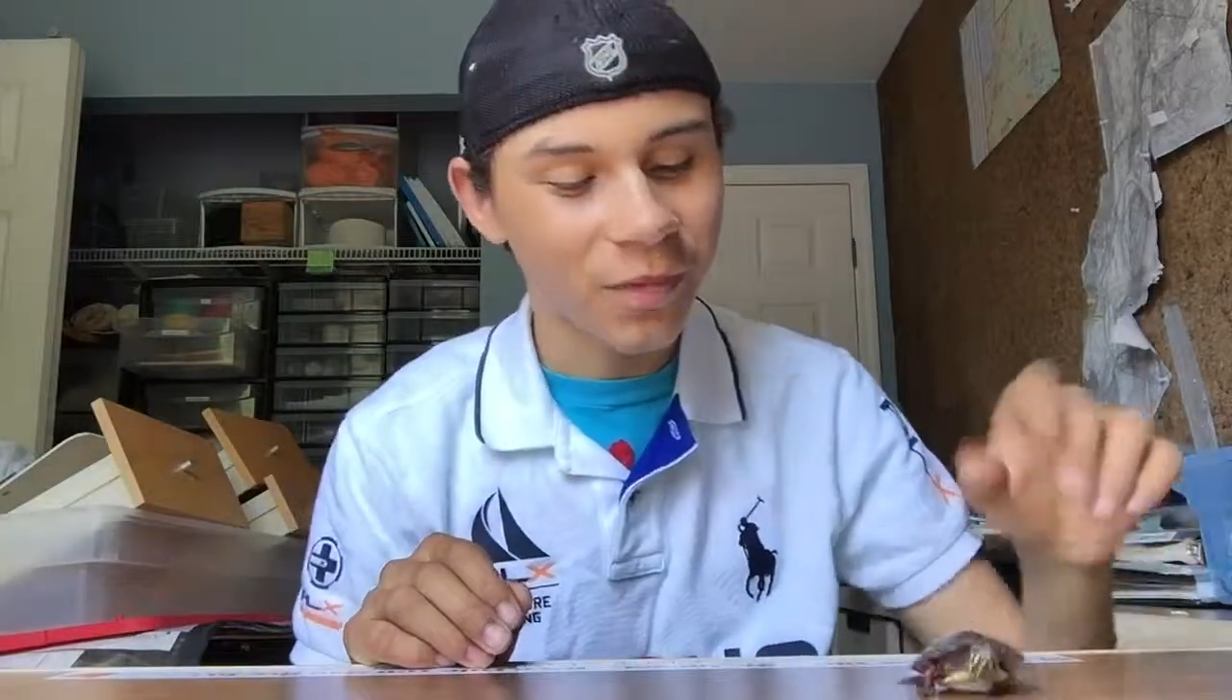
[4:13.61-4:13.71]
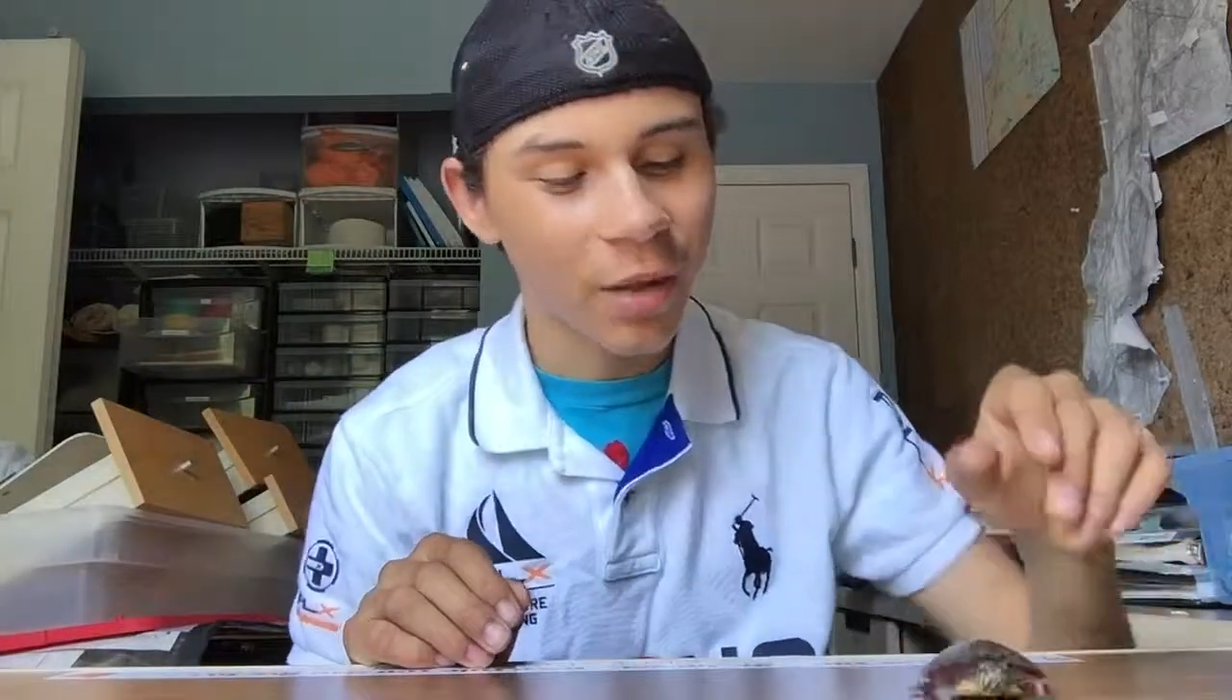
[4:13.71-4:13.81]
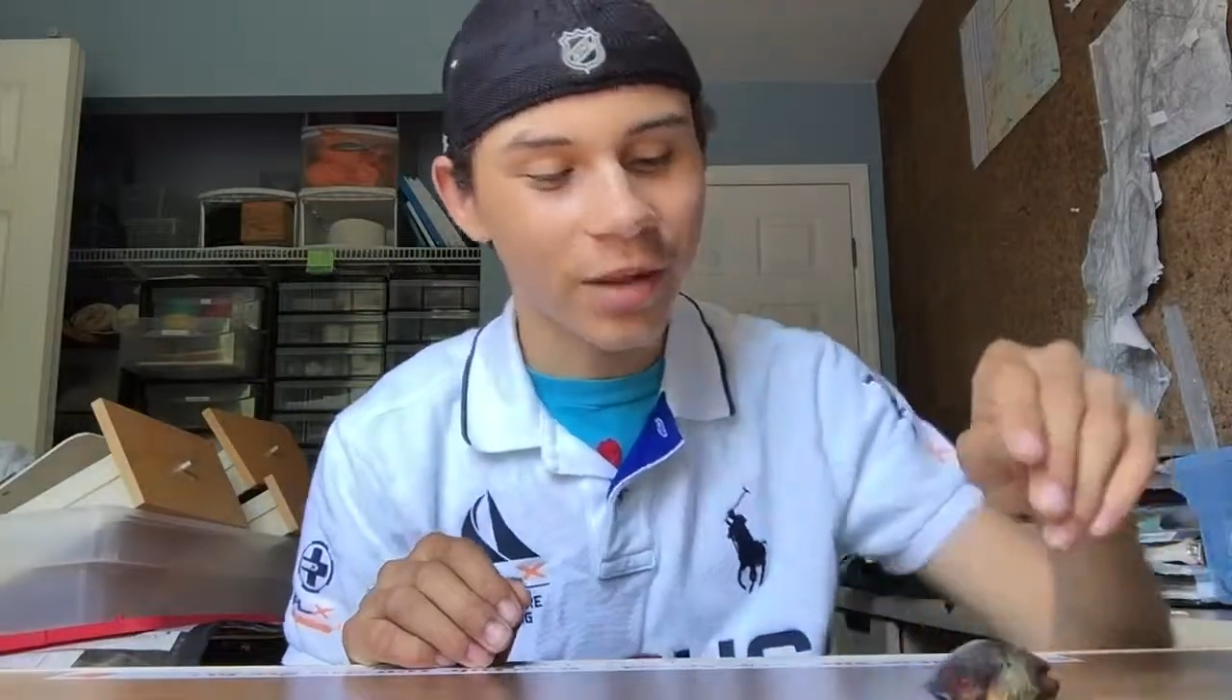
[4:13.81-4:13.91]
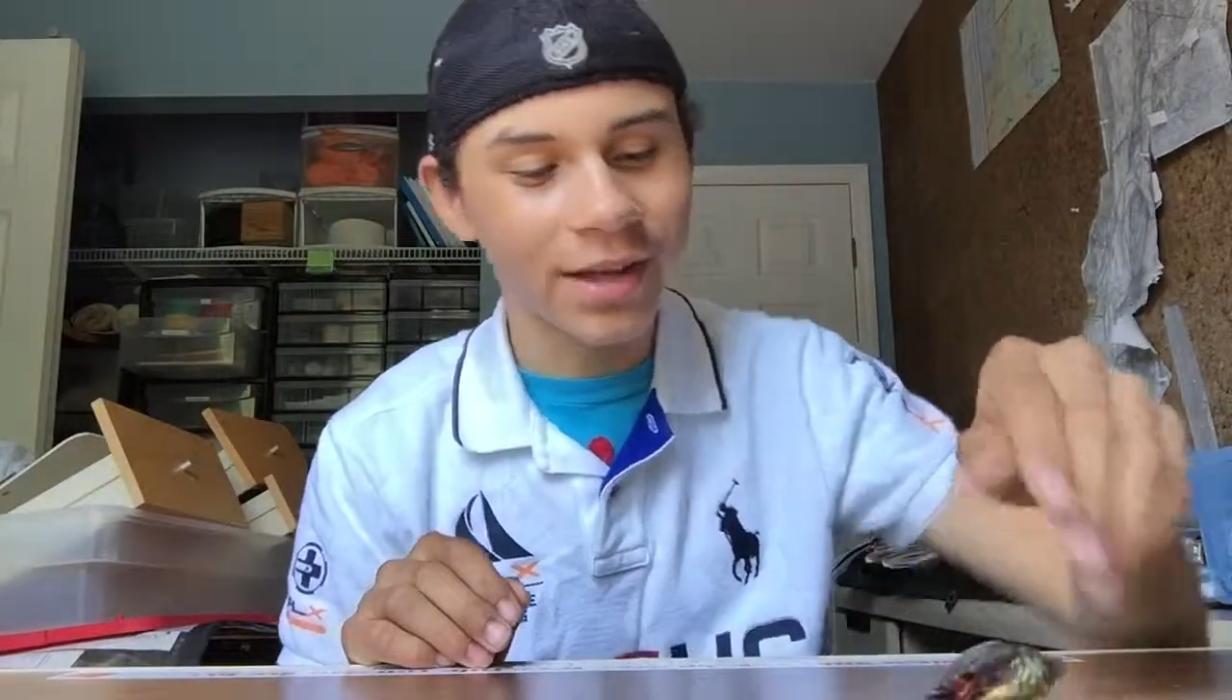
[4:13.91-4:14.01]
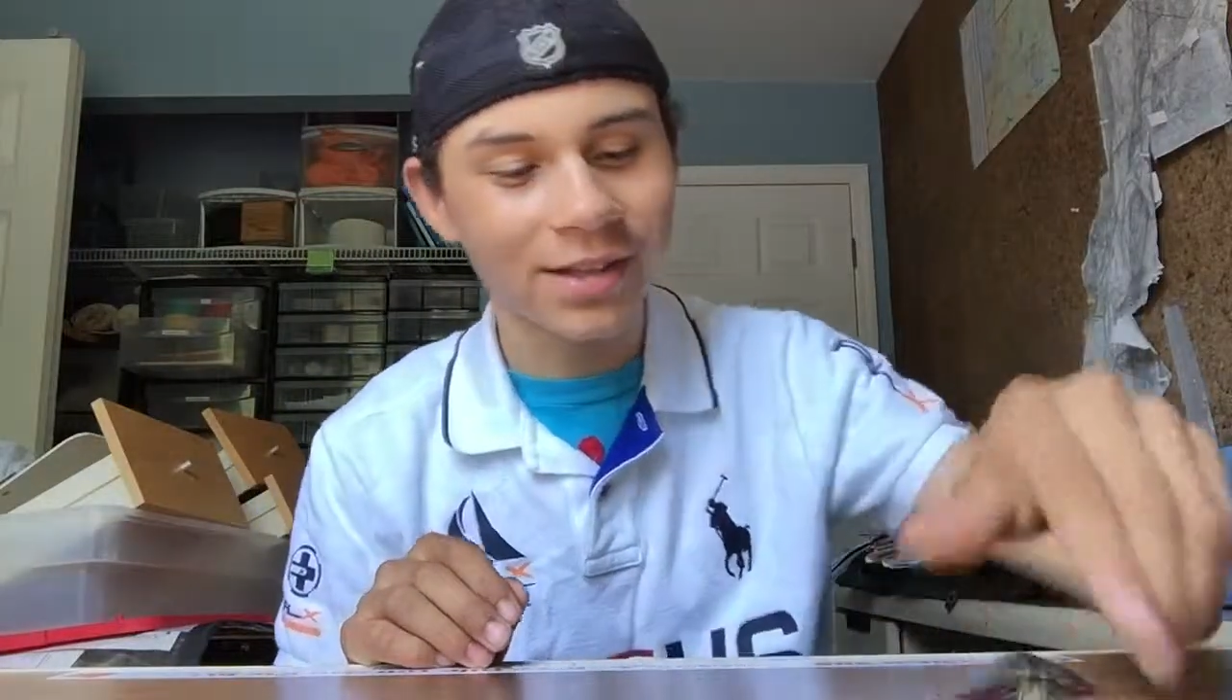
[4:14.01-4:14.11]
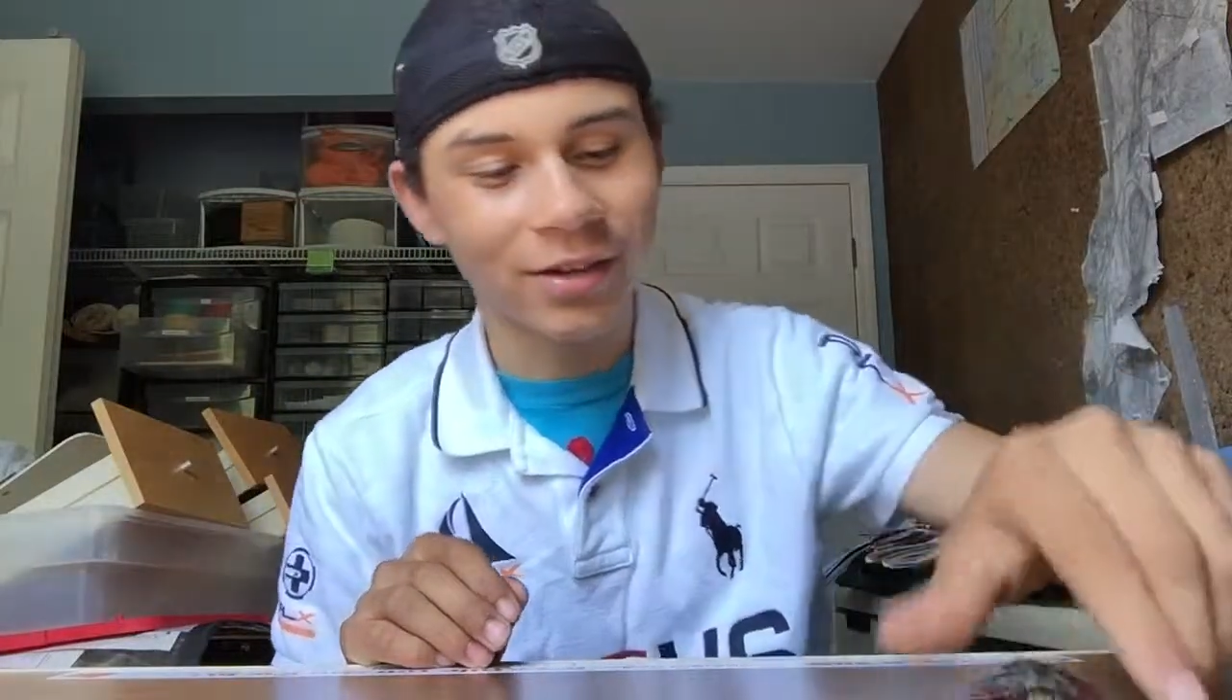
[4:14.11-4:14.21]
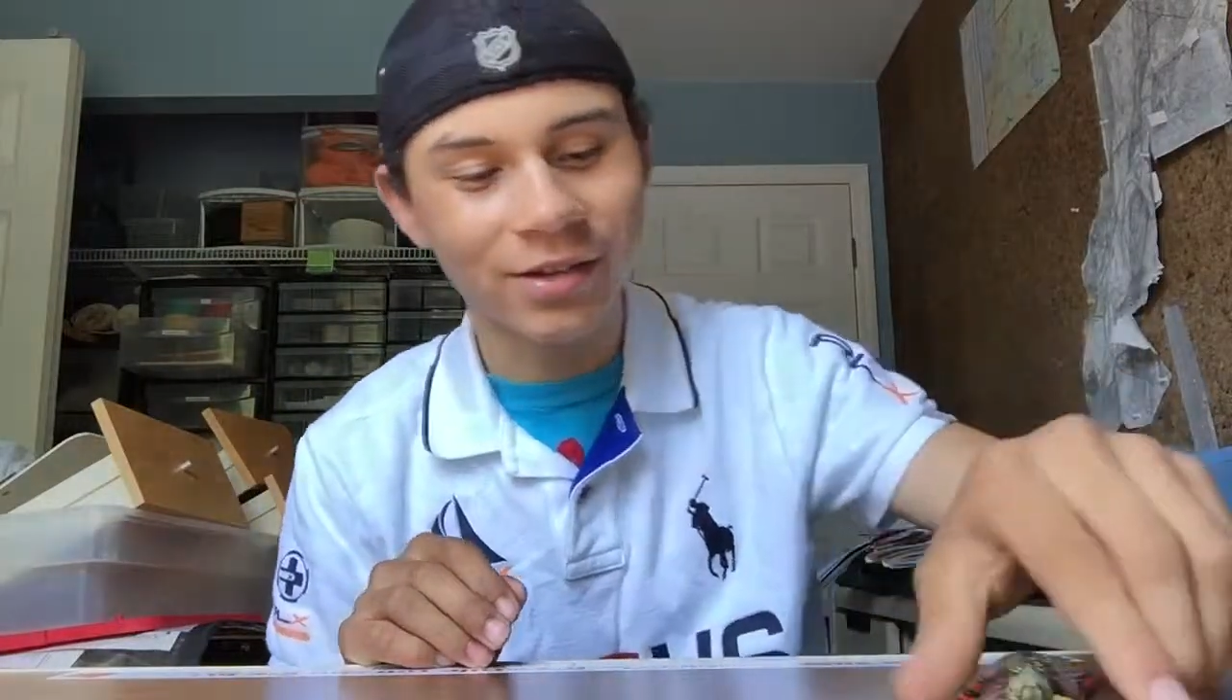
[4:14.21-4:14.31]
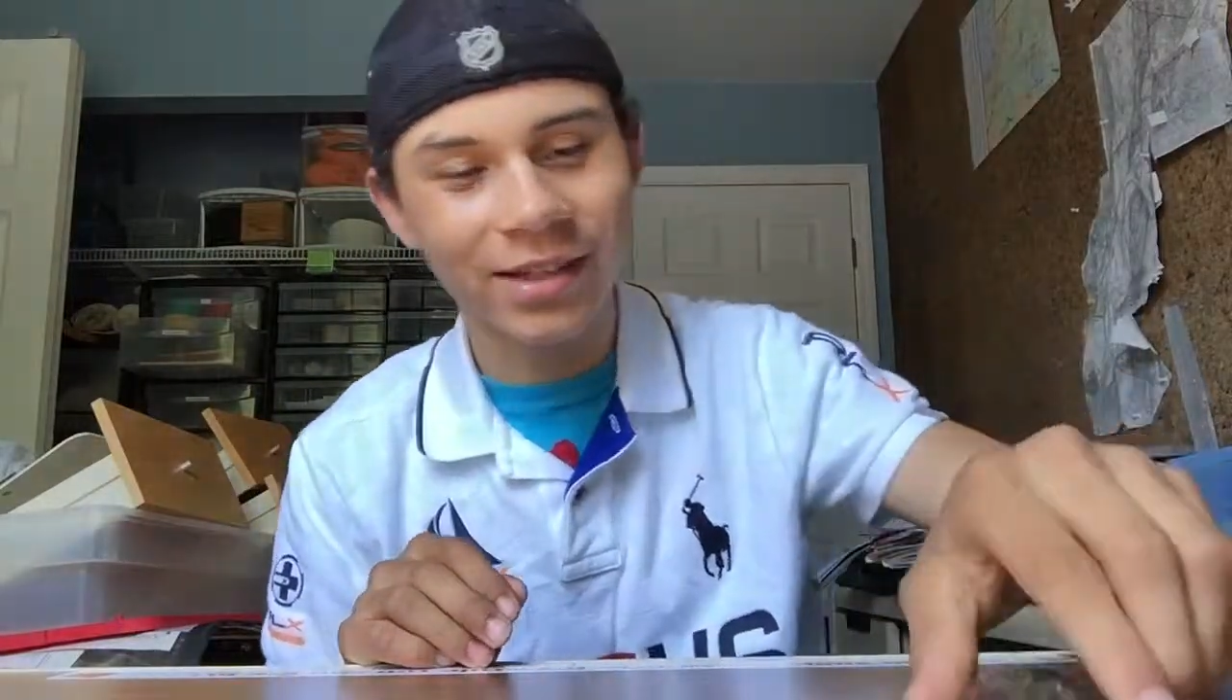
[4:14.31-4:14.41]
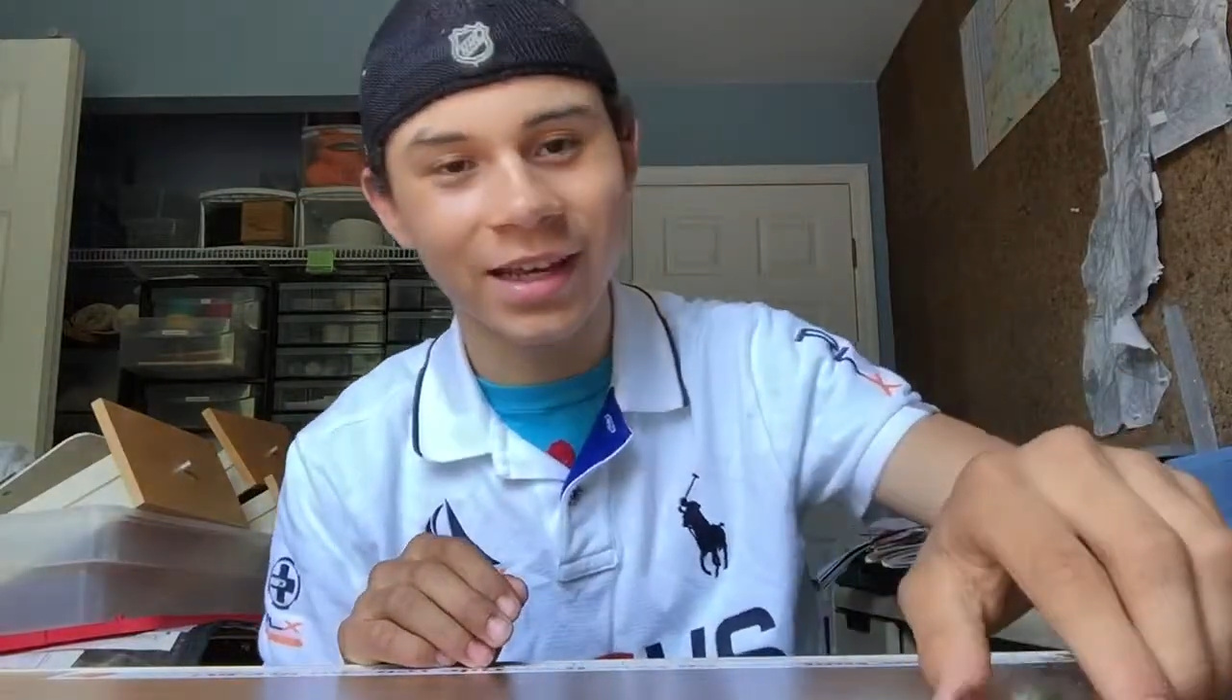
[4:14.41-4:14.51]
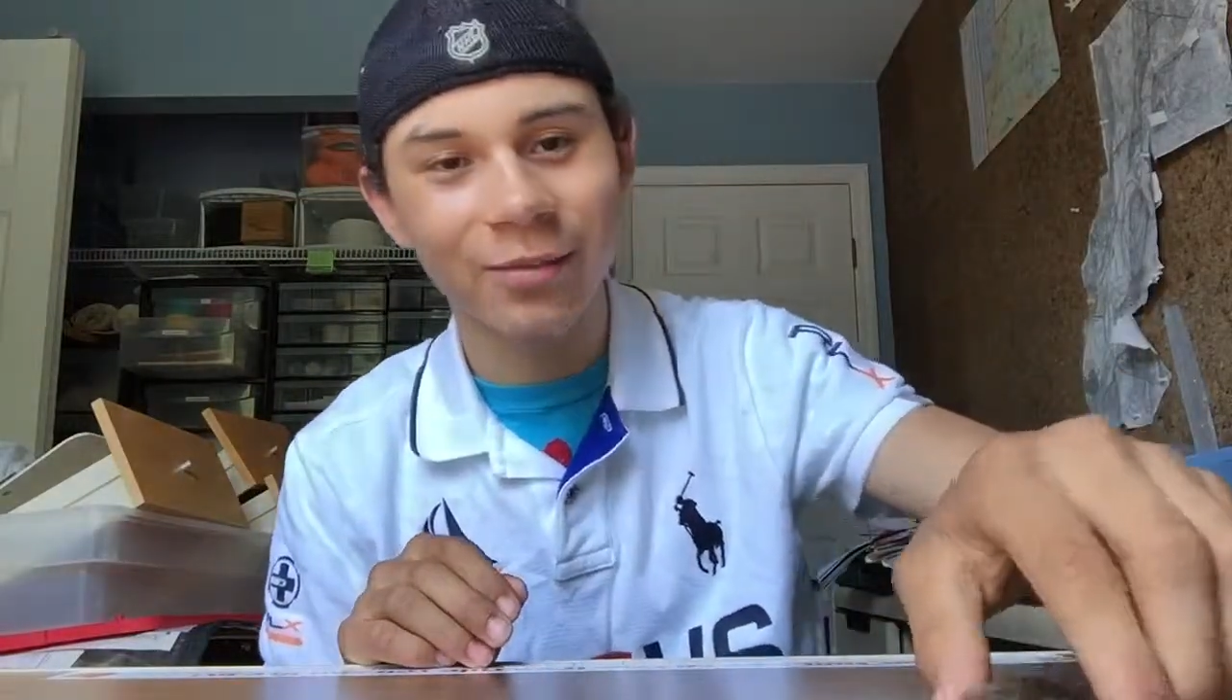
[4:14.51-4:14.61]
mean, it is
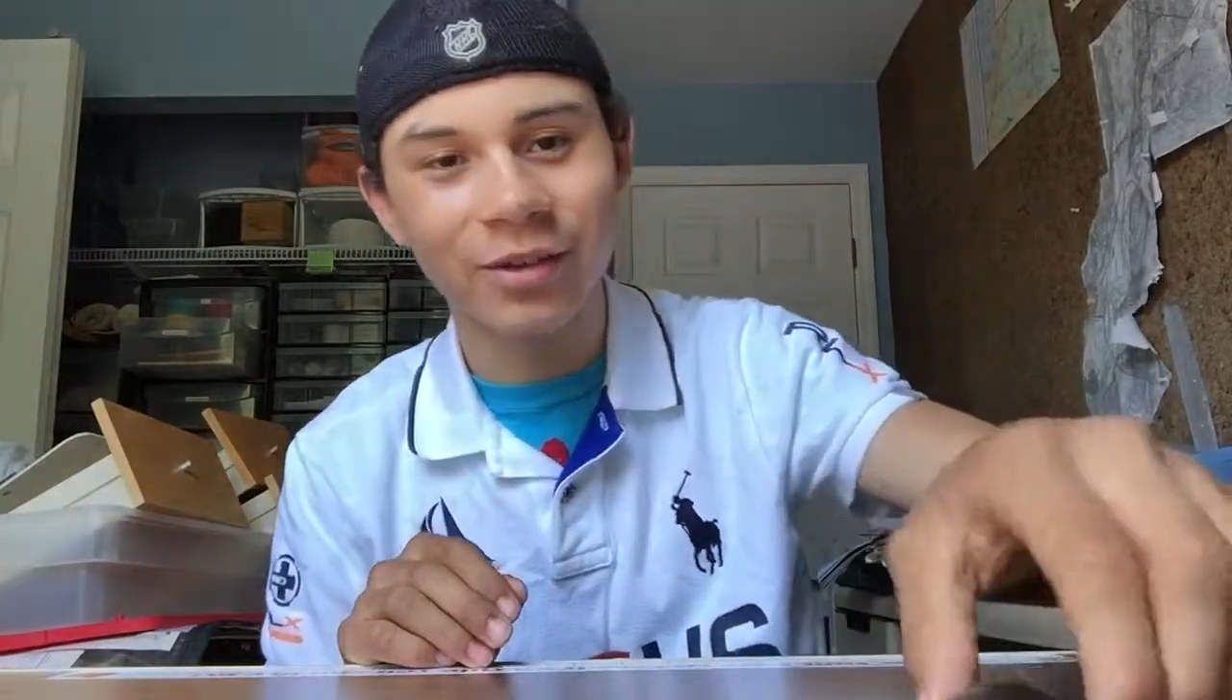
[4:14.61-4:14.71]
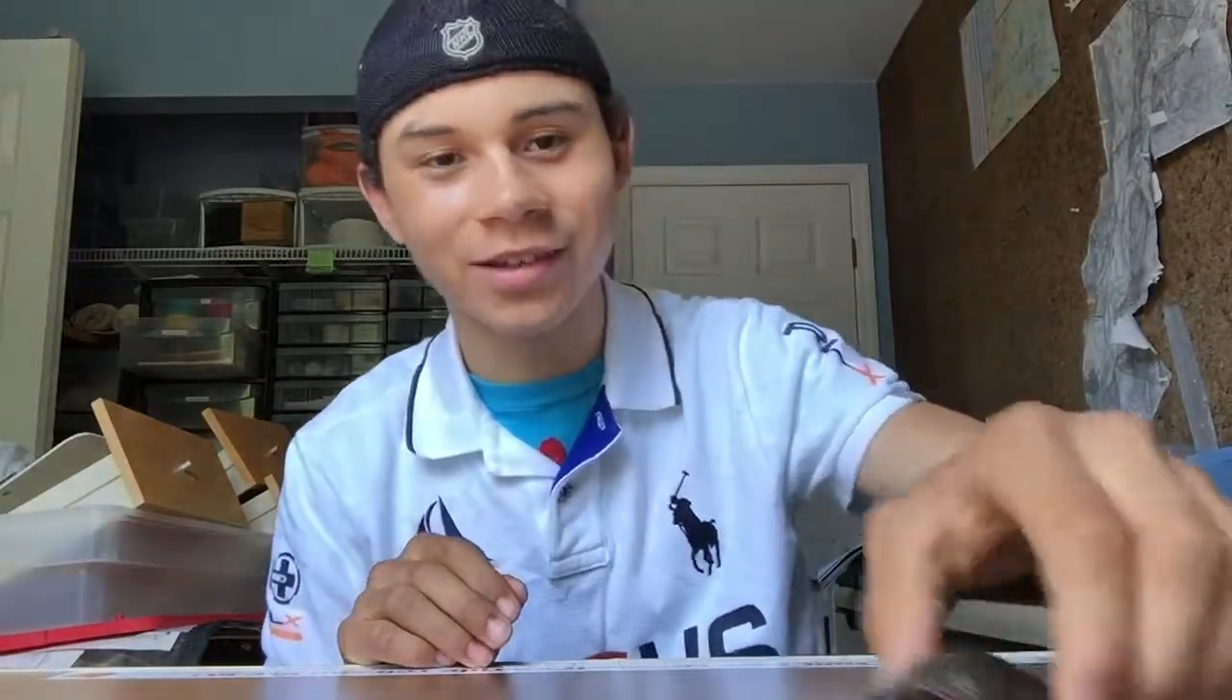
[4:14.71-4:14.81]
understandable